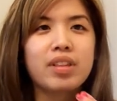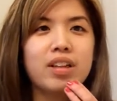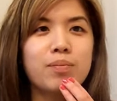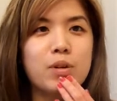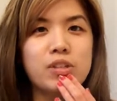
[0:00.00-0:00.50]

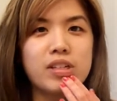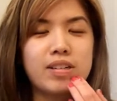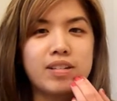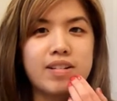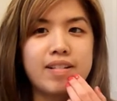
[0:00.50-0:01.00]
The most
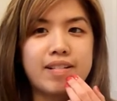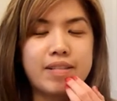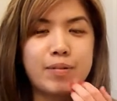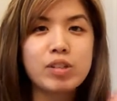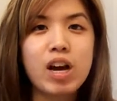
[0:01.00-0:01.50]

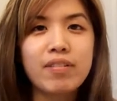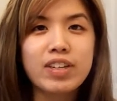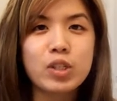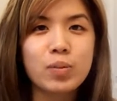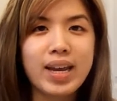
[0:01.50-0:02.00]

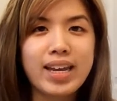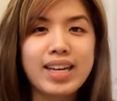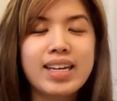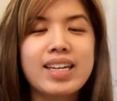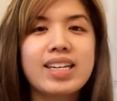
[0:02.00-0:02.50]
obvious way
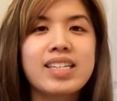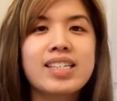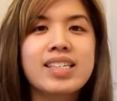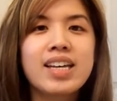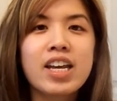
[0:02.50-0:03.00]

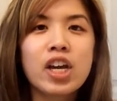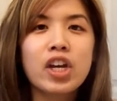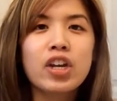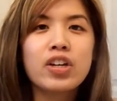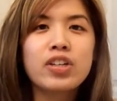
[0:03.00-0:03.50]
is
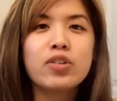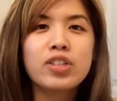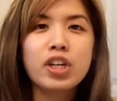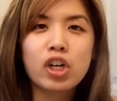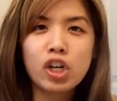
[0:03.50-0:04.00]

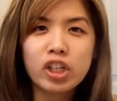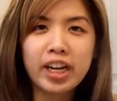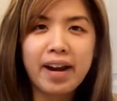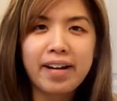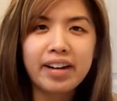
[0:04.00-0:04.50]
using a curling
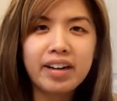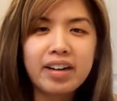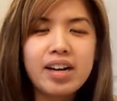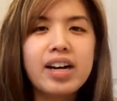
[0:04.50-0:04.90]
iron.